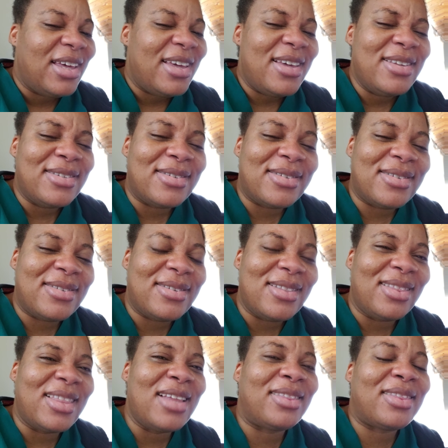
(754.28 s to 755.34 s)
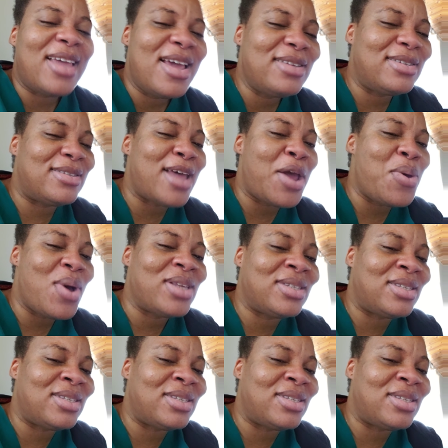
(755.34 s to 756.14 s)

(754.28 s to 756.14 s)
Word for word: It's the things that you are